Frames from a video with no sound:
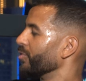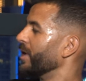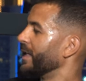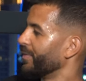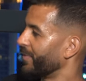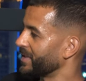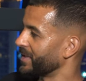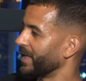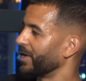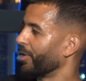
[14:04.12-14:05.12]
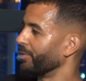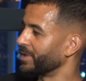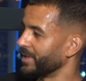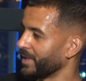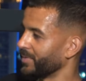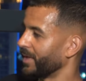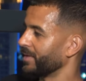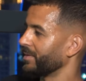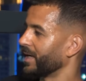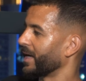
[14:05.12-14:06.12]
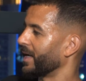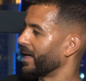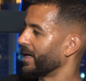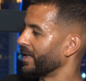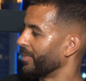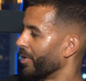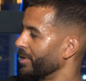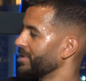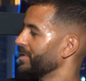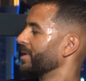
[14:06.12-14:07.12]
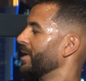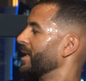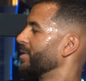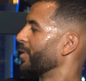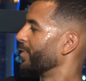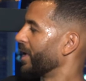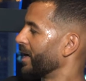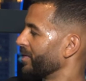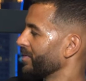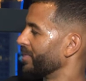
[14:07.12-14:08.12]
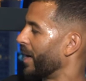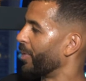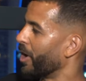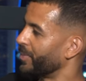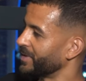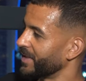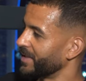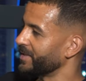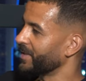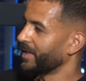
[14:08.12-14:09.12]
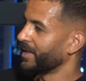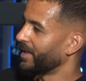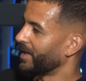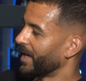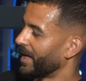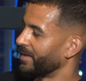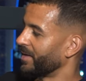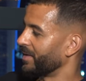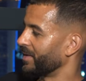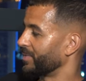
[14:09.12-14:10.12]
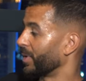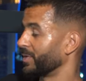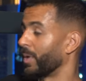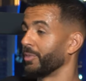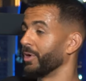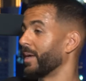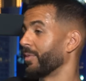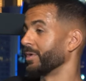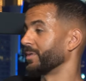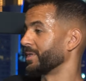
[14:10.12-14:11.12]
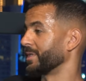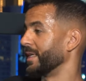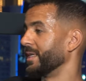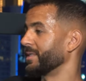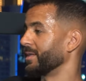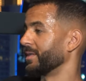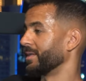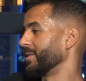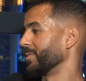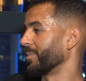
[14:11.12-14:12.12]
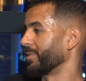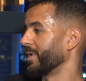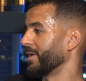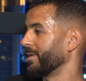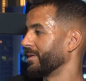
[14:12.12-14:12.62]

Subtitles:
really invested in coaching. That's what I like the most. So I feel like my purpose is, and it's what I'm good at, bro. So I just lean into what I'm good at.